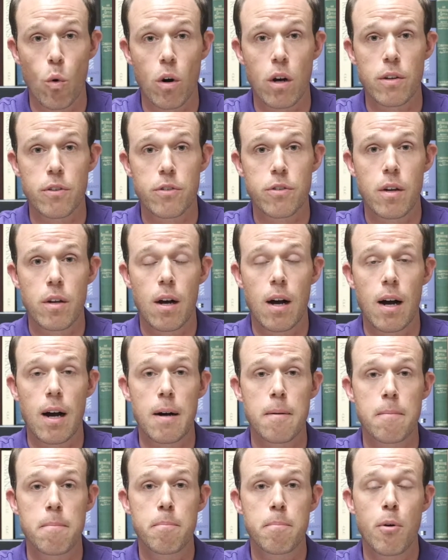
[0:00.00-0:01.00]
us.
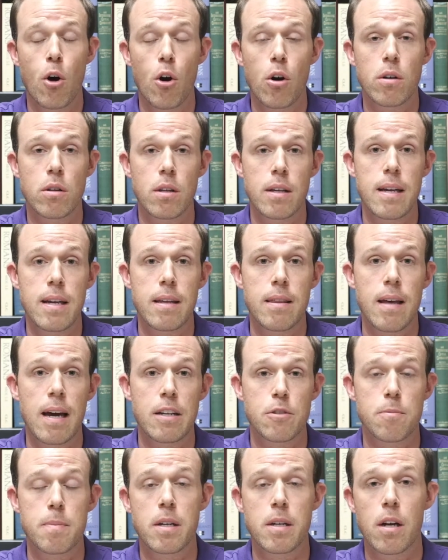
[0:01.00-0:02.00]
Partly
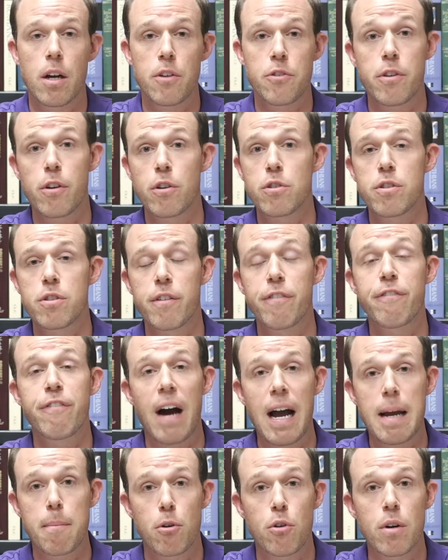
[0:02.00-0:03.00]
that is because there's the
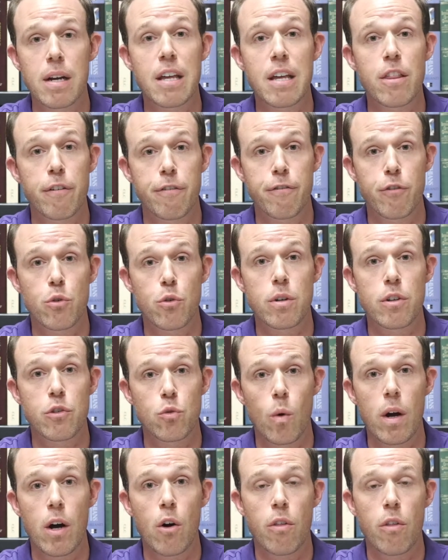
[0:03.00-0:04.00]
fiber in the fruit
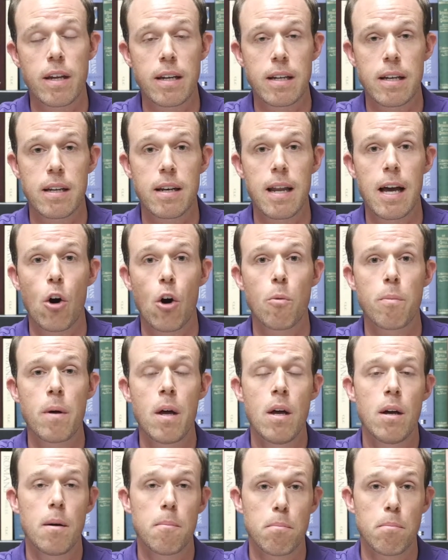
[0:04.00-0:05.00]
as well that can help
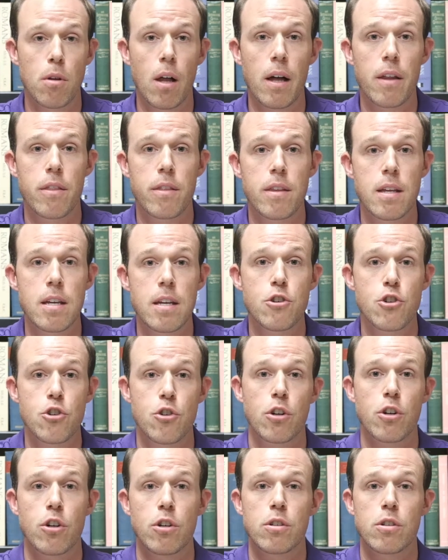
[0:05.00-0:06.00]
blunt the
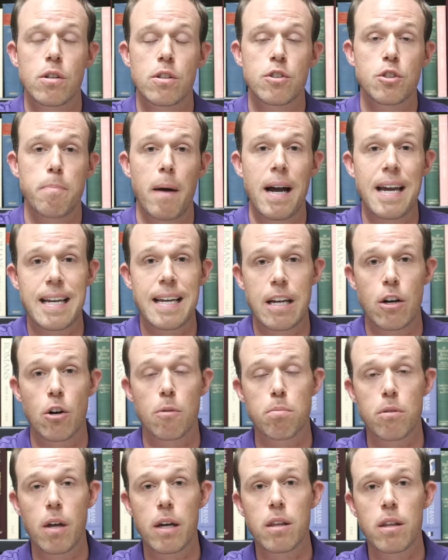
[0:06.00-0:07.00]
sugar spike in
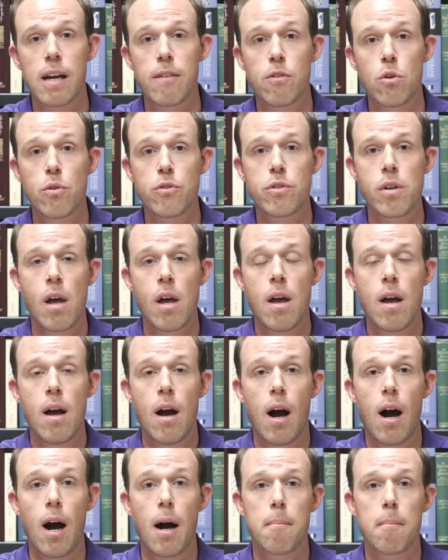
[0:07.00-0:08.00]
our blood levels.
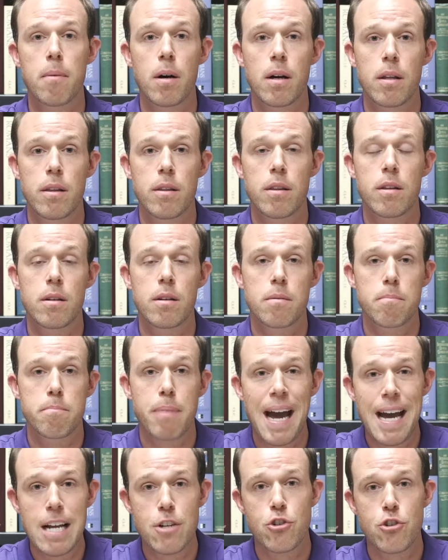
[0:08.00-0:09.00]
But the
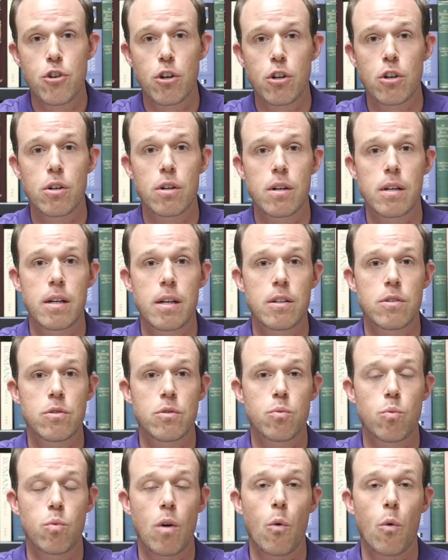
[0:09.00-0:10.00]
bad sugar
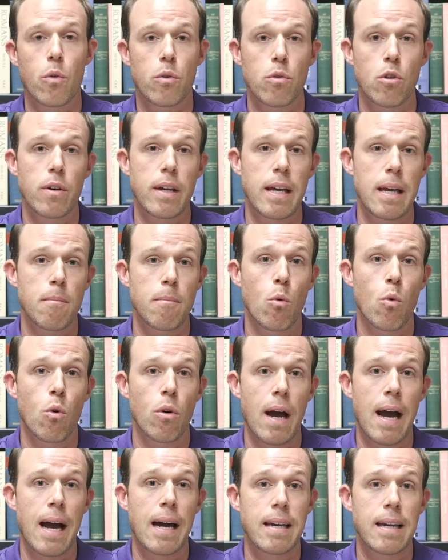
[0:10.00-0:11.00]
is what we're looking
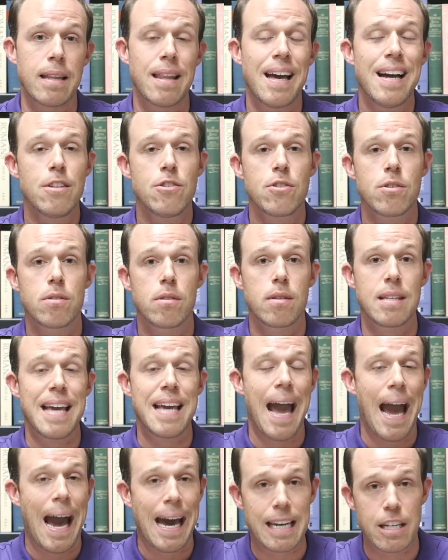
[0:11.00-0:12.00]
more at, and that's
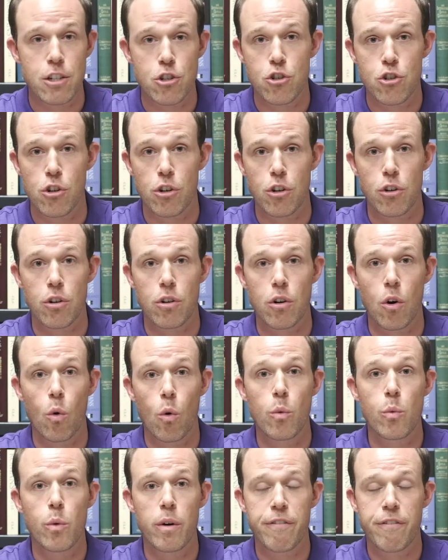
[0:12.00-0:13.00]
the added sugar
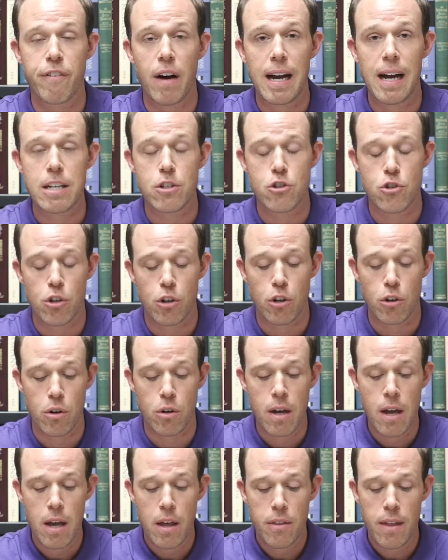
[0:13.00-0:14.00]
or refined
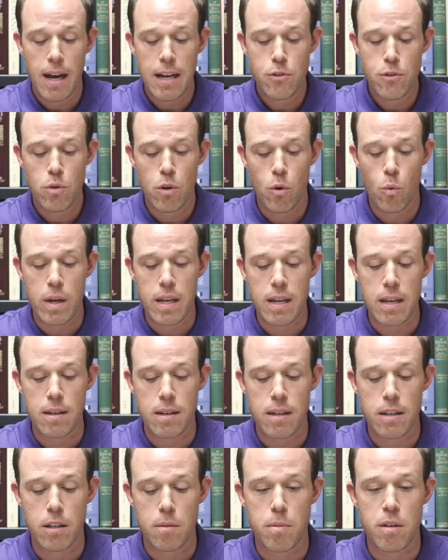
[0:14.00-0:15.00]
sugar. That's what we
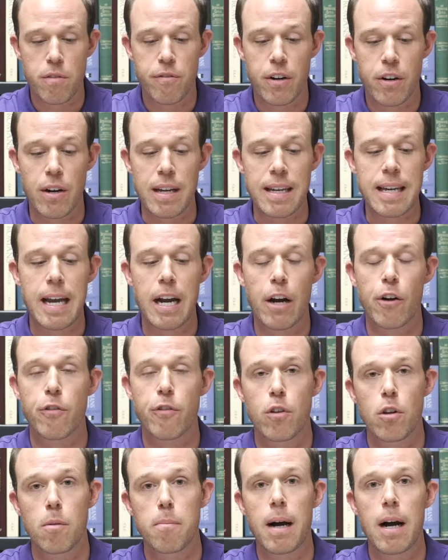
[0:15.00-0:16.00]
need to be very
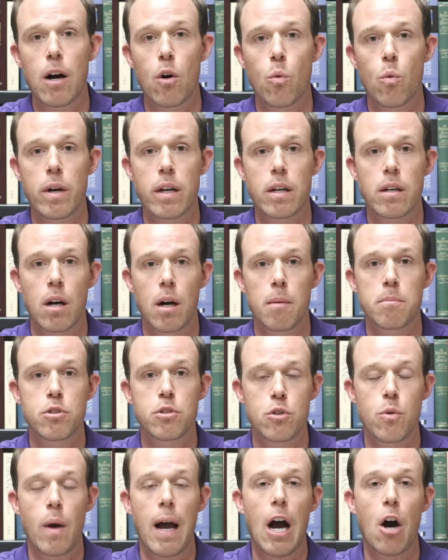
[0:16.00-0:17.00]
careful about when it
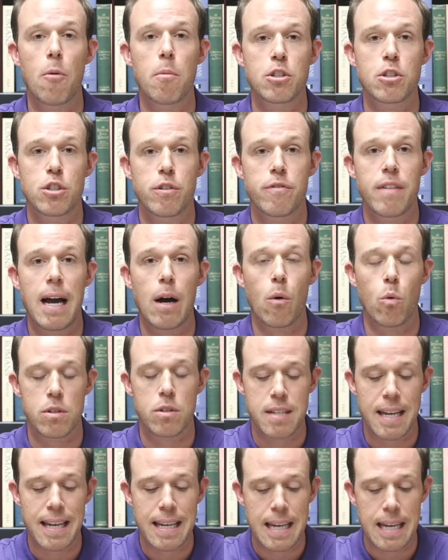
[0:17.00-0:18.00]
comes to how much of that we're
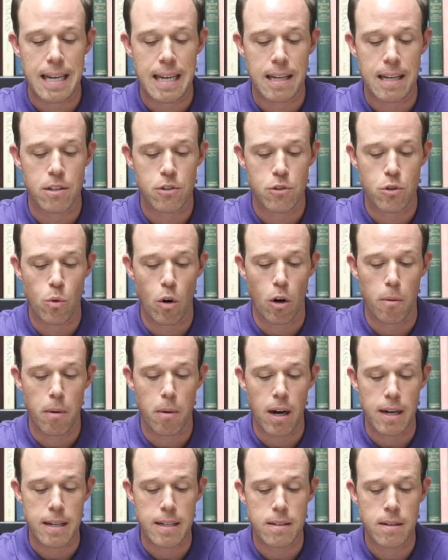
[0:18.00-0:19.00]
taking into our
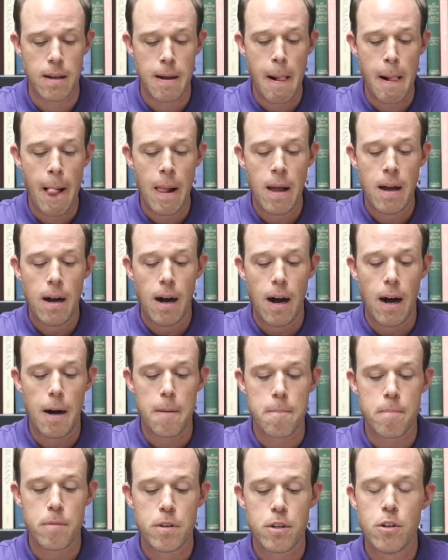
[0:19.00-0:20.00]
body.
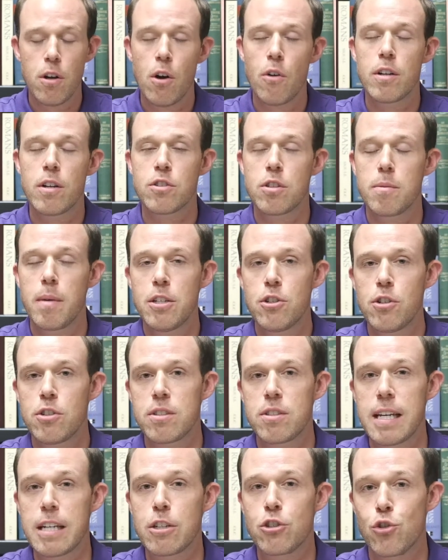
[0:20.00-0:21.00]
There's some
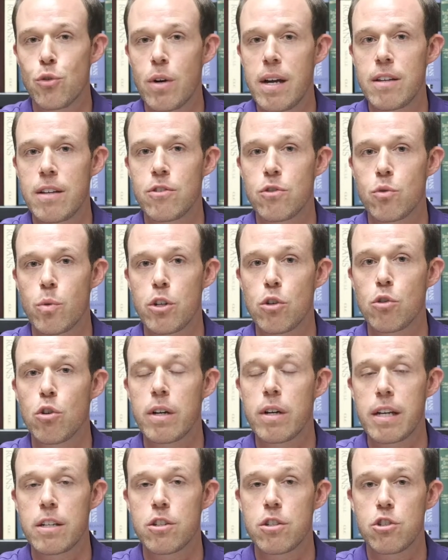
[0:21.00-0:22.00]
interesting trends when you
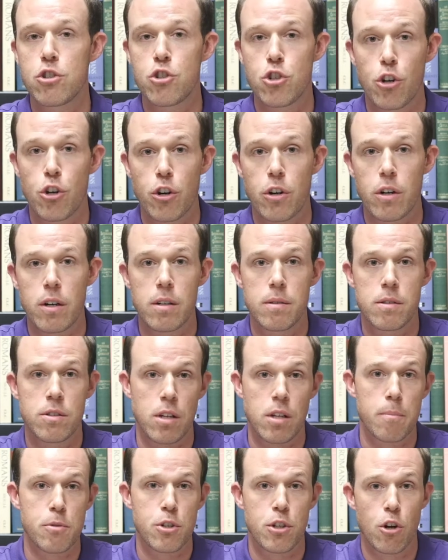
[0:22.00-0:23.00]
look at sugar
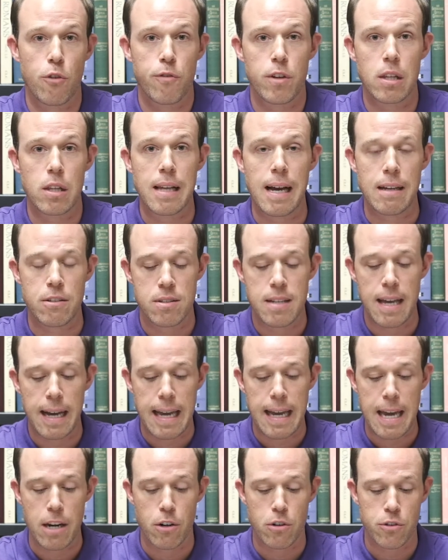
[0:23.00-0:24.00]
consumption over the last
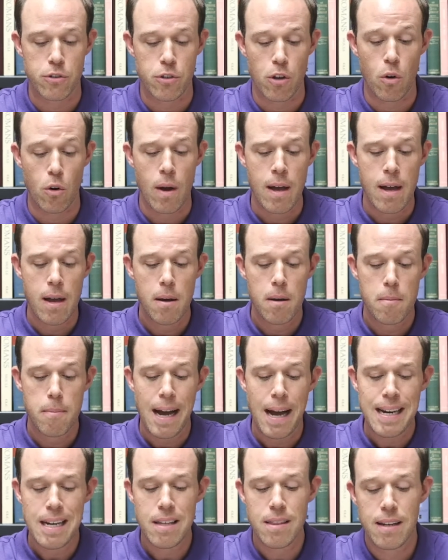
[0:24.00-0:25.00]
decade or so.
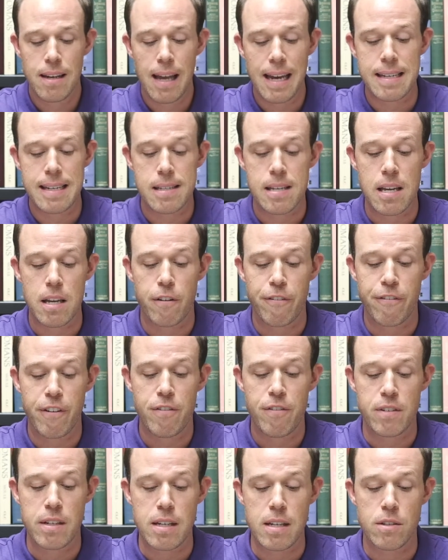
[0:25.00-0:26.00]
Back in the
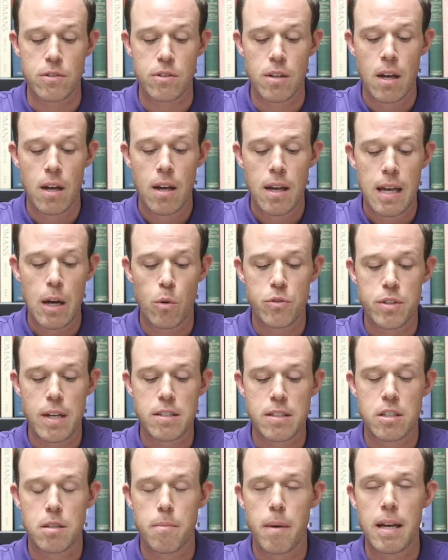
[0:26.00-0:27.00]
1950s, it was
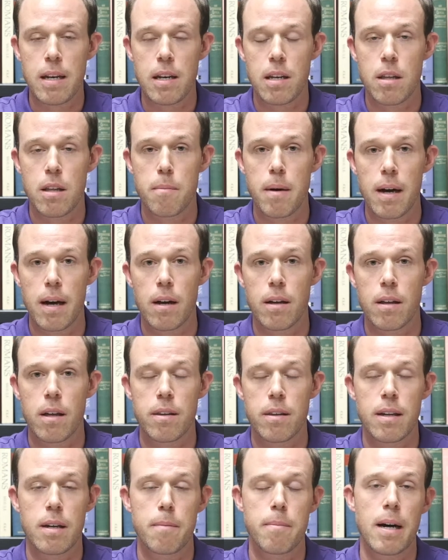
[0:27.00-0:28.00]
estimated
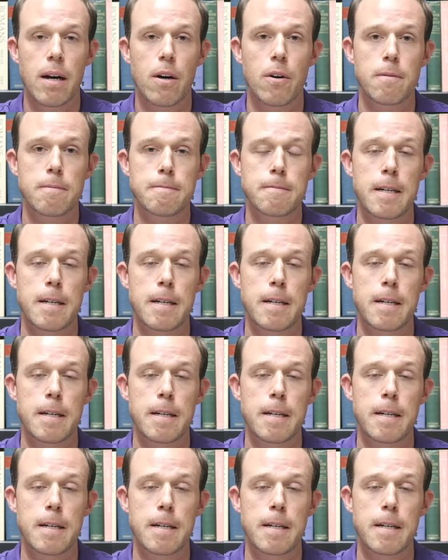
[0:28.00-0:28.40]
that about